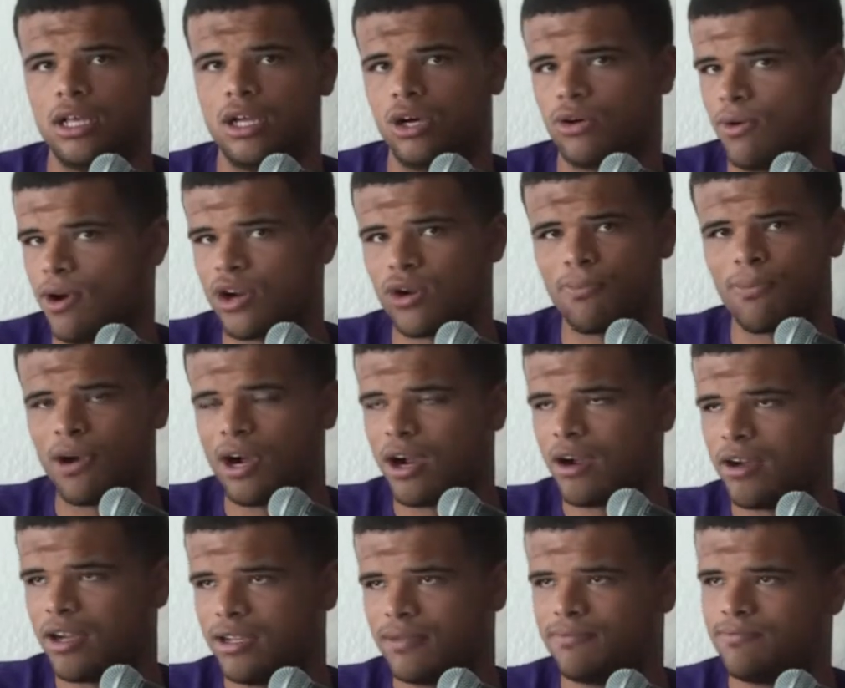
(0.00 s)
Gerardo
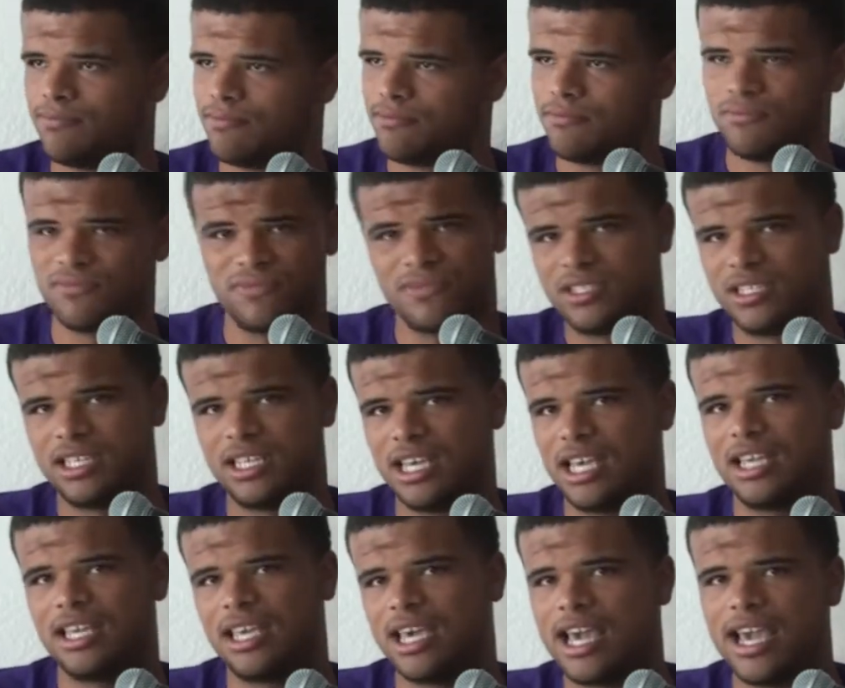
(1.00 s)
Parra
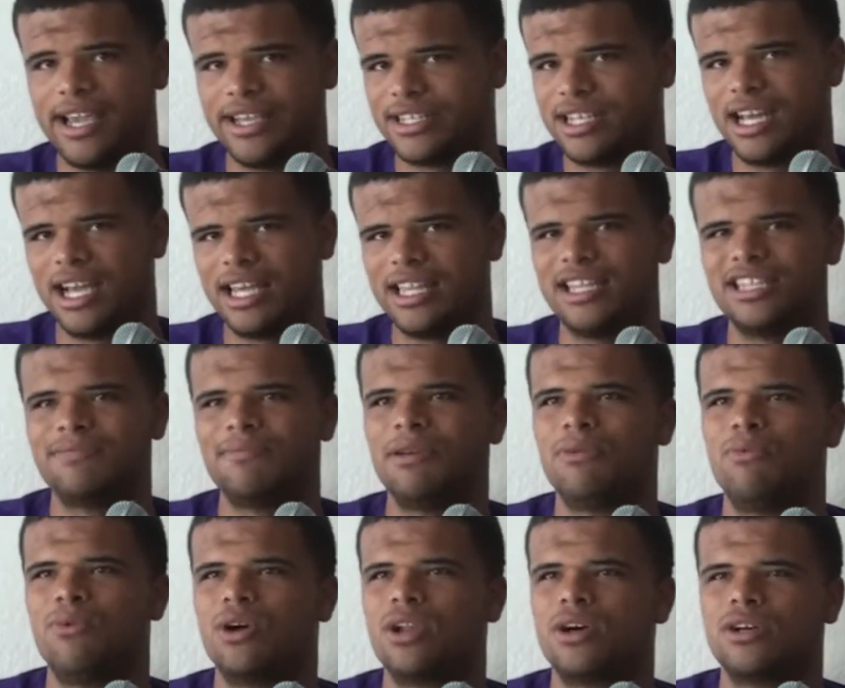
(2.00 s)
Okay, I think he's made
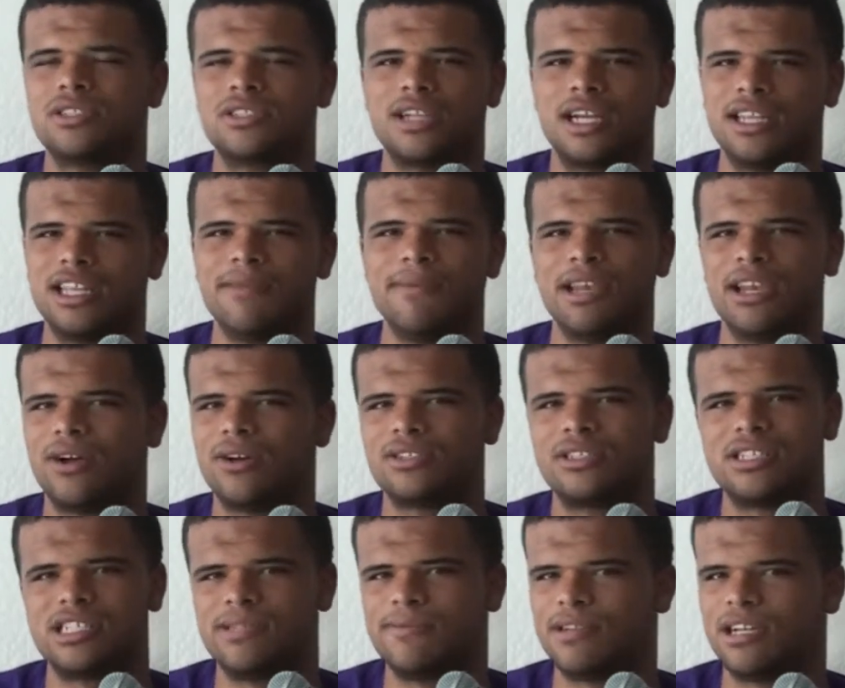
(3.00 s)
one All-Star. I think he made an
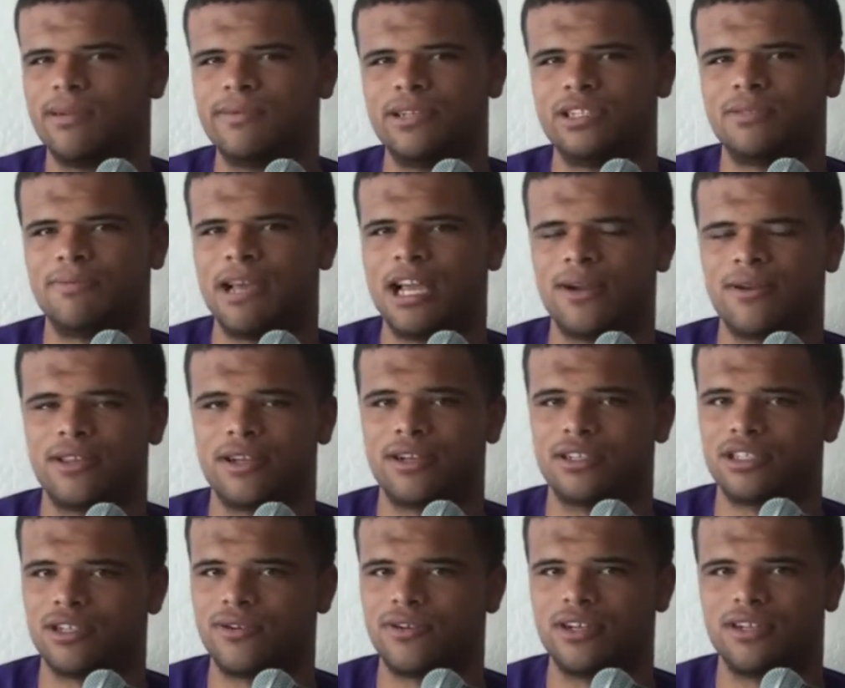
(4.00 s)
All-Star team a couple years back with
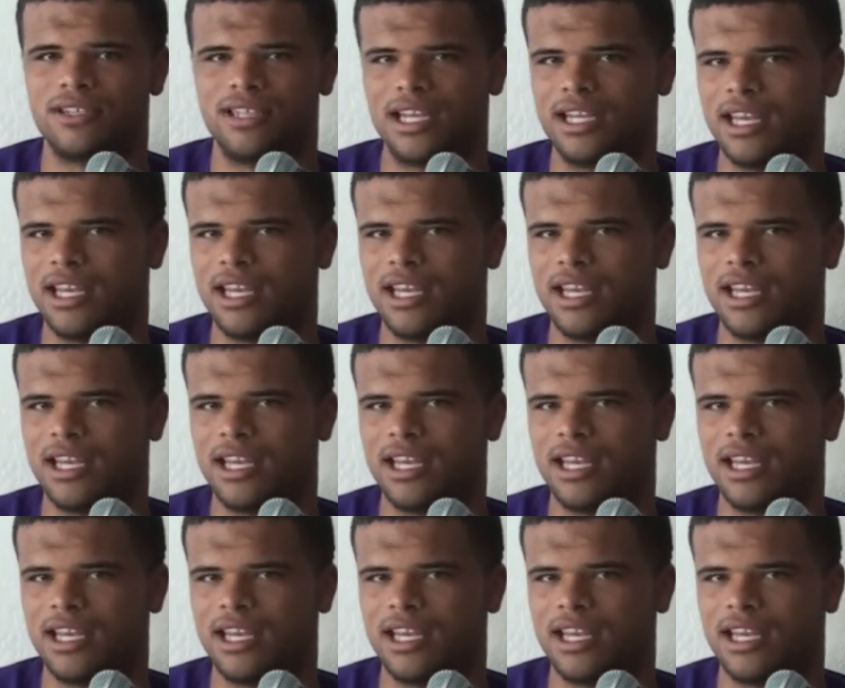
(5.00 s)
Arizona.